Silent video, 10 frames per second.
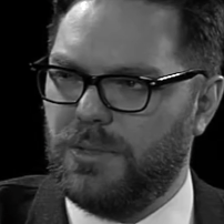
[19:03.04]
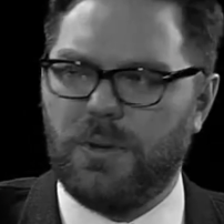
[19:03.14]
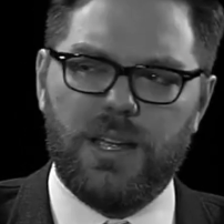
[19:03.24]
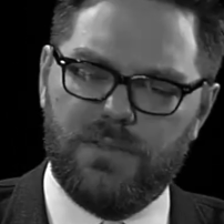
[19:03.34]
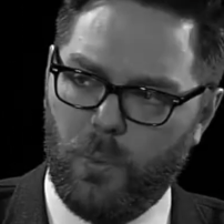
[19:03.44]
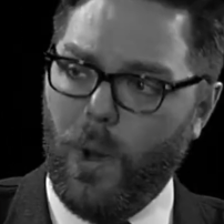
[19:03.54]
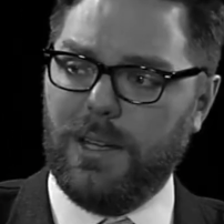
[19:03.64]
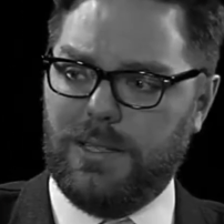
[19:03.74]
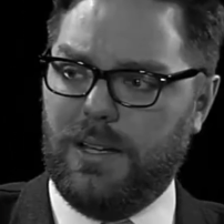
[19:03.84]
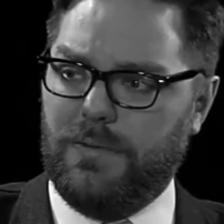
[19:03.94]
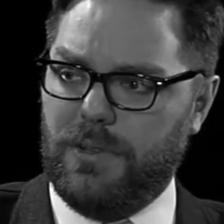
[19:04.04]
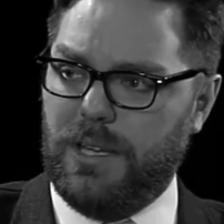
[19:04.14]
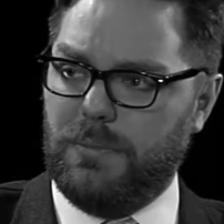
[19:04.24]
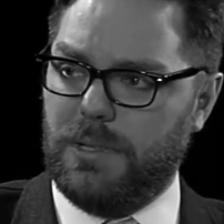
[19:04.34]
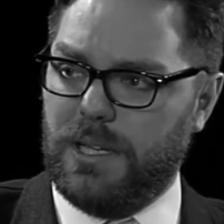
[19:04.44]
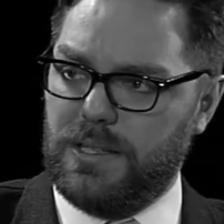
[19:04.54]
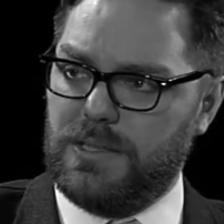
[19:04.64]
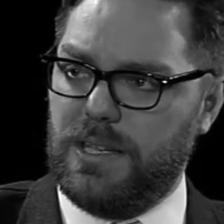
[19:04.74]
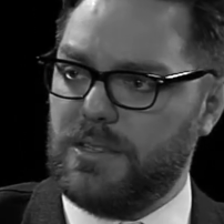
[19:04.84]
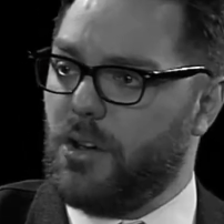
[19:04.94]
Do I even want to comfort him
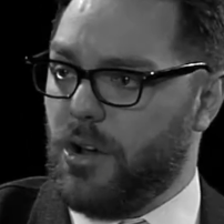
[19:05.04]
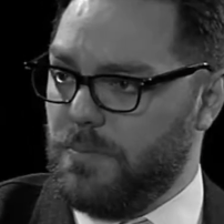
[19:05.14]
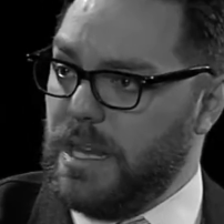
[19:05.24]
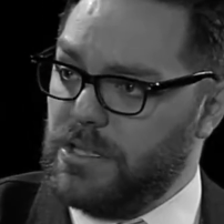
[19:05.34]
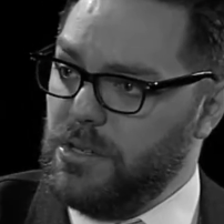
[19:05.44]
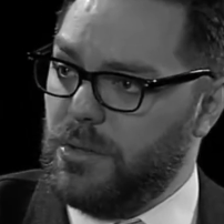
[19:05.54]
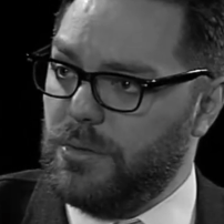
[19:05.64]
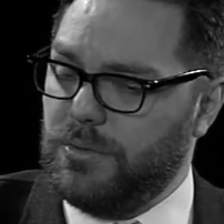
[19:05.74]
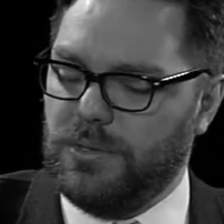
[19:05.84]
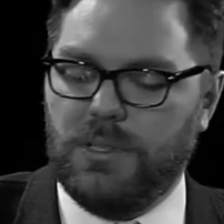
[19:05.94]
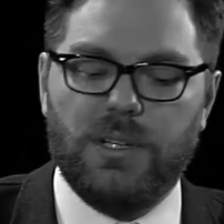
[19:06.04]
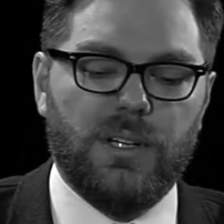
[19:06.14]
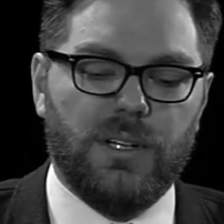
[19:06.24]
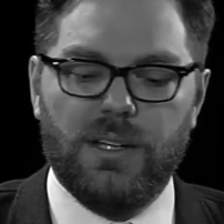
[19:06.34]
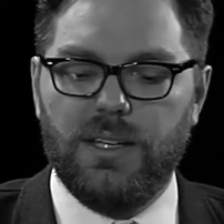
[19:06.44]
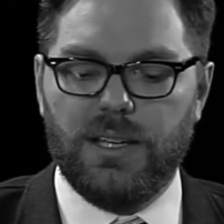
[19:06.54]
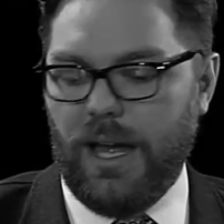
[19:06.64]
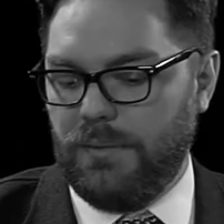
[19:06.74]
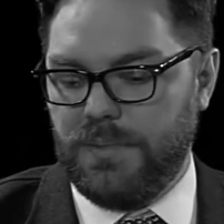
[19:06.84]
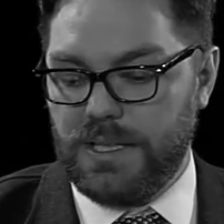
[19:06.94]
because he's hurt me too? Right.
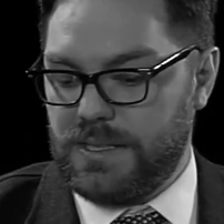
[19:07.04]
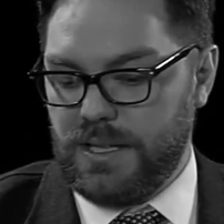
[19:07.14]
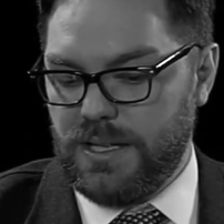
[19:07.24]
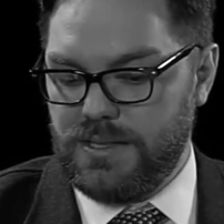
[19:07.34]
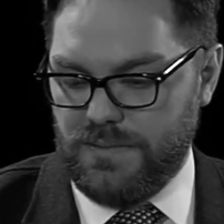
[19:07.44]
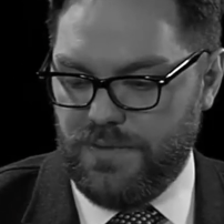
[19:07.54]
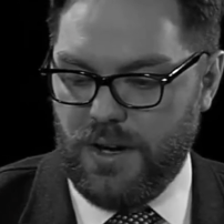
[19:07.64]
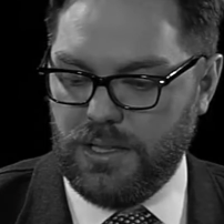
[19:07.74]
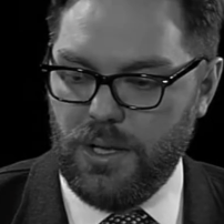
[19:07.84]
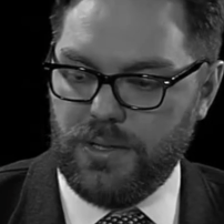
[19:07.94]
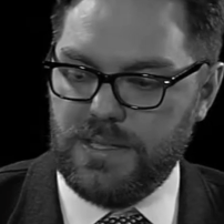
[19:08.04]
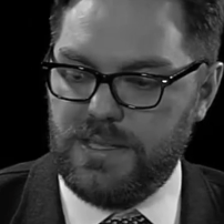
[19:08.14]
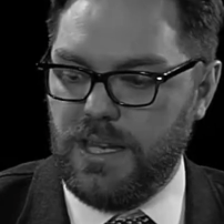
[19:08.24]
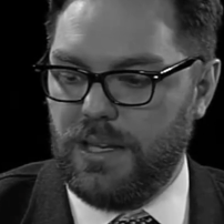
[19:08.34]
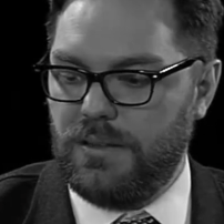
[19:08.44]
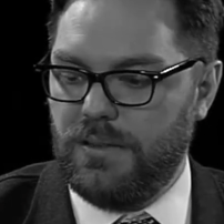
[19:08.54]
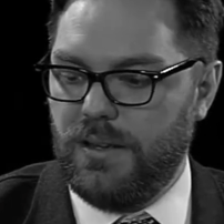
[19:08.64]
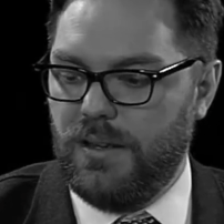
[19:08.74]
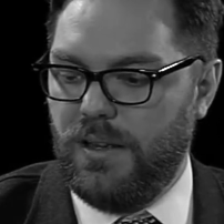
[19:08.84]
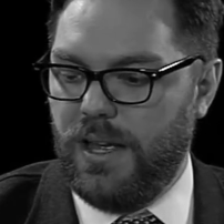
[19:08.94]
Yeah, it's a very loaded scene,
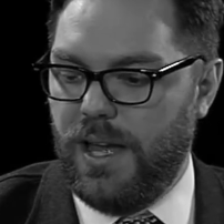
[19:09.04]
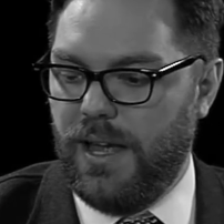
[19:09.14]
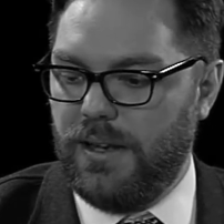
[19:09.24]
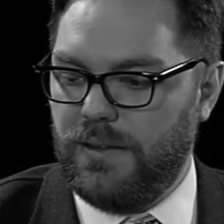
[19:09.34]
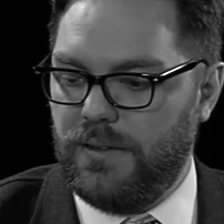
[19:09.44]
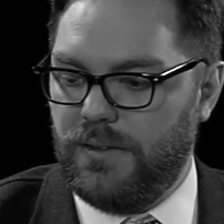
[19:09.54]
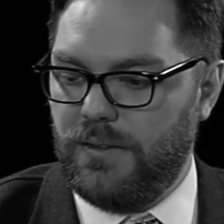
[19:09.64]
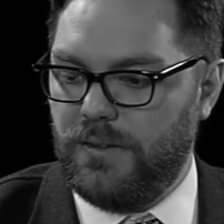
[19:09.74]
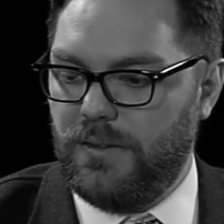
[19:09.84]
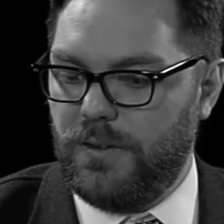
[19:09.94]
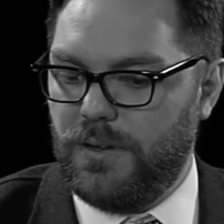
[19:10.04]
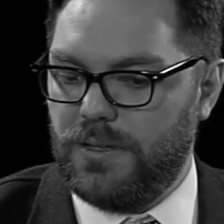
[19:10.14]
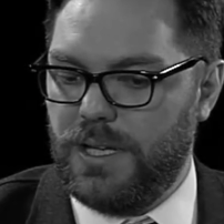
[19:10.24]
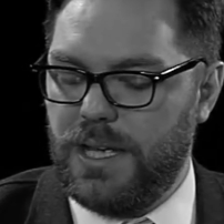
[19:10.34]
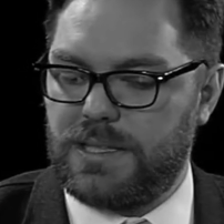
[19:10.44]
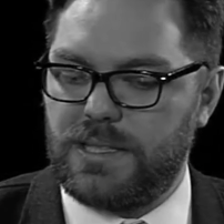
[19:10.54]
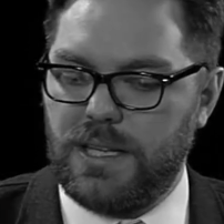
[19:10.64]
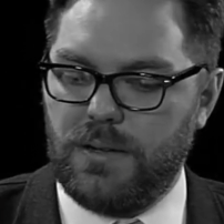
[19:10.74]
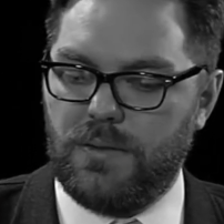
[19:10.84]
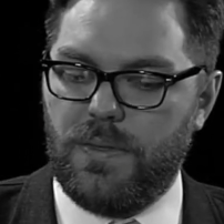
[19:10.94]
and
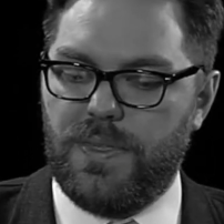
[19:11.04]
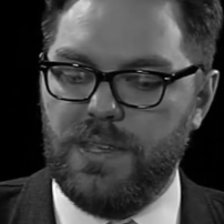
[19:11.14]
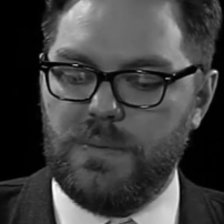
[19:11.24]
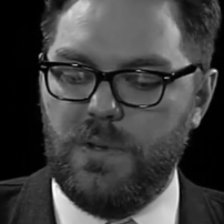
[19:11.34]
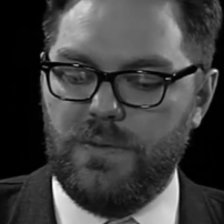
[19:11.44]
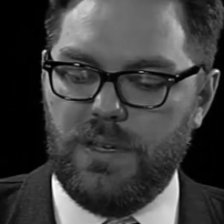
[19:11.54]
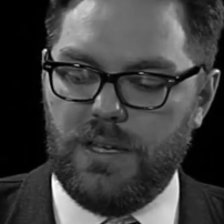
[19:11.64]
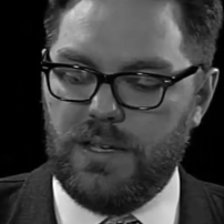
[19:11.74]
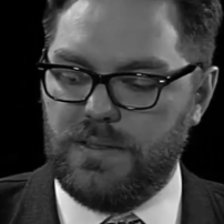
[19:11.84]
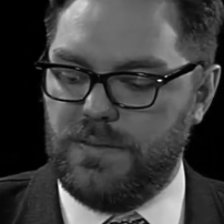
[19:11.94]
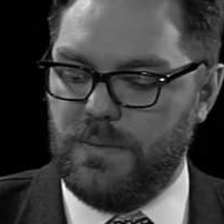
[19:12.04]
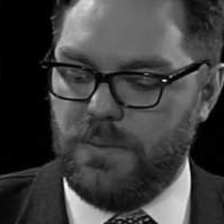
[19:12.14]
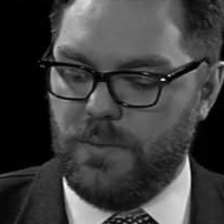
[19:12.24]
this movie is